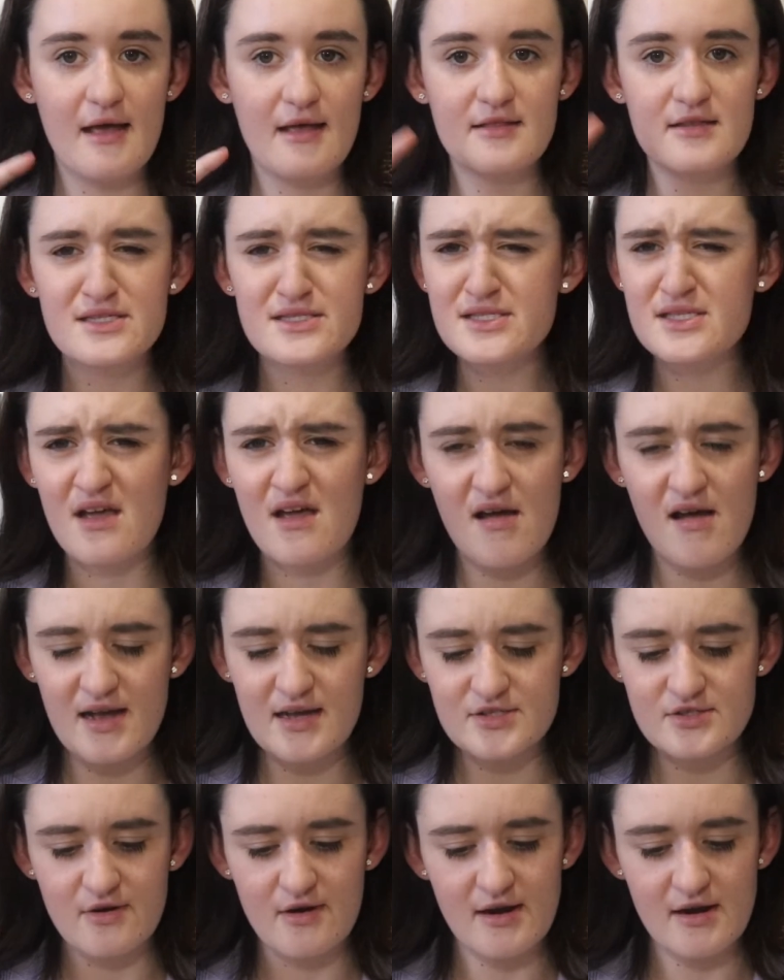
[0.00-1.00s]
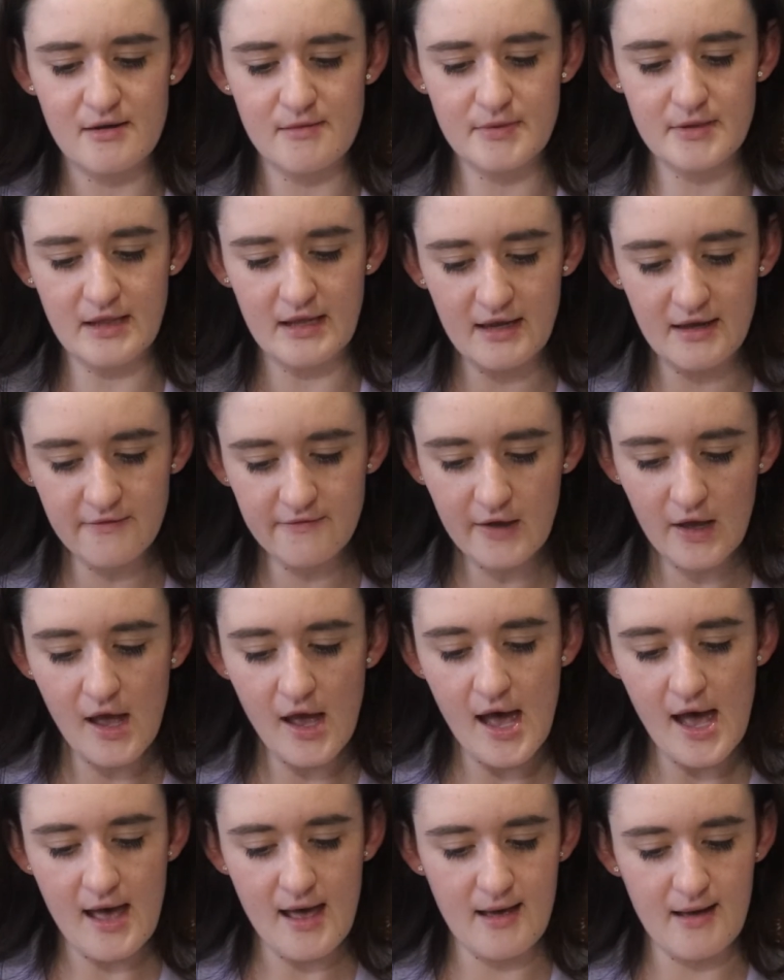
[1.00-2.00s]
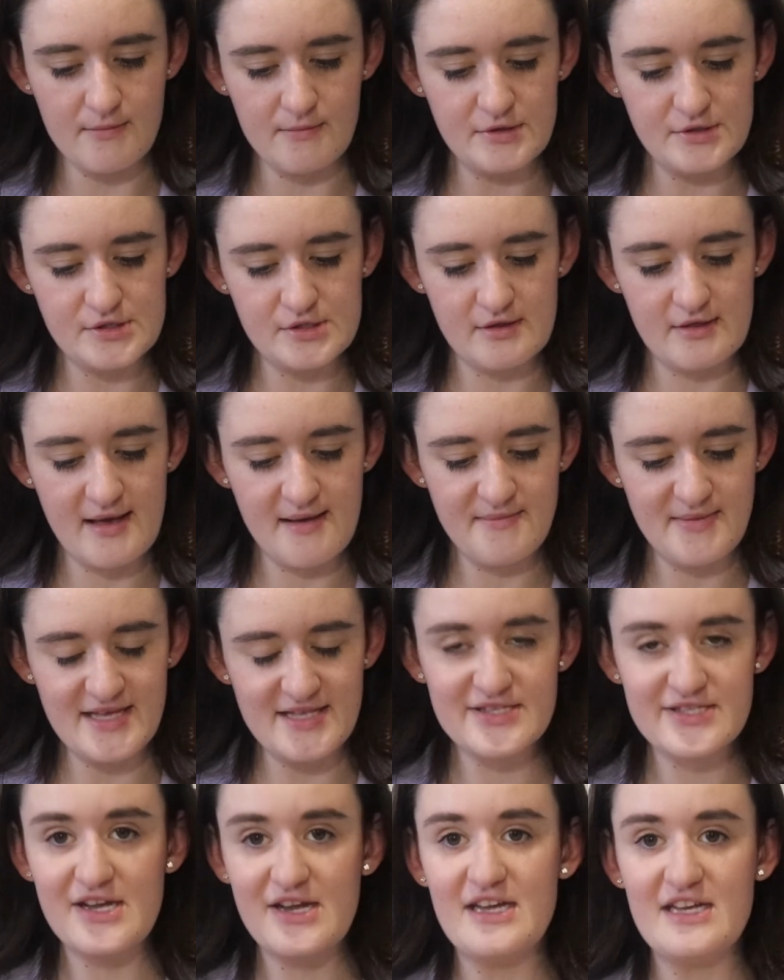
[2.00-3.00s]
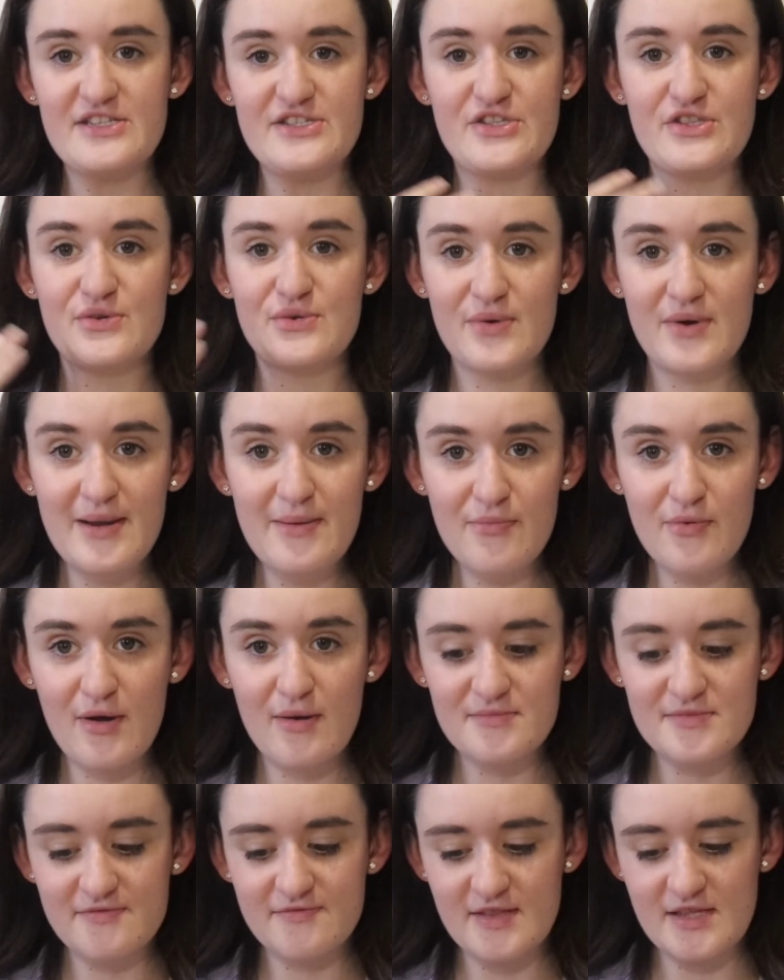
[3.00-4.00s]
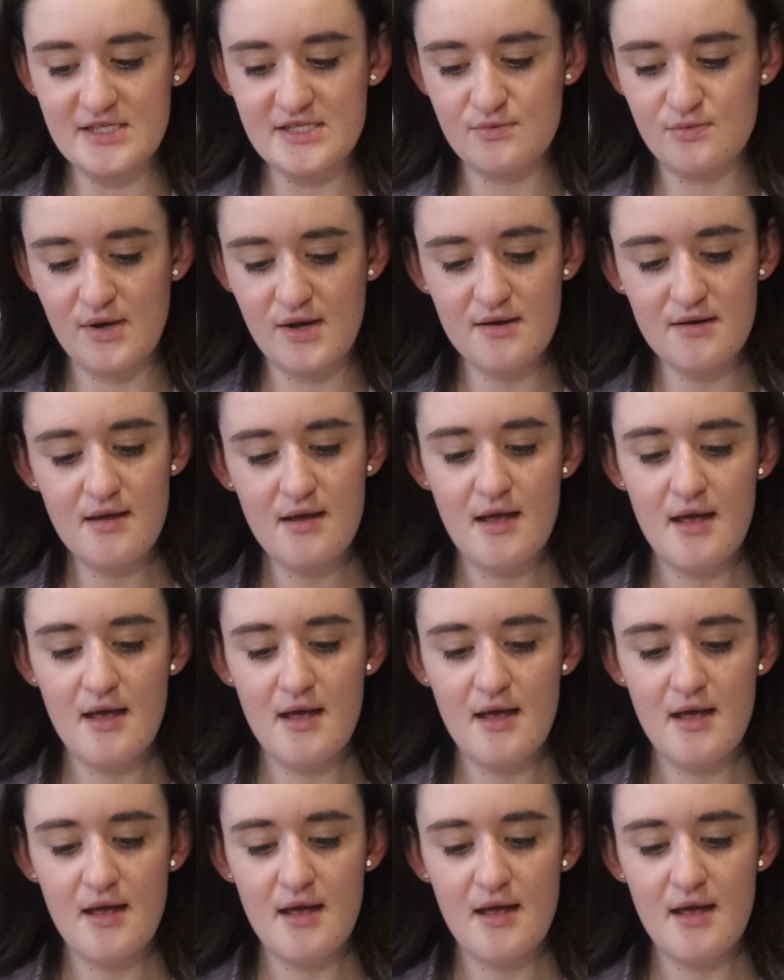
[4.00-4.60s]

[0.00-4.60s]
This is the highest grade, I believe. So that means there is three prompts for this one.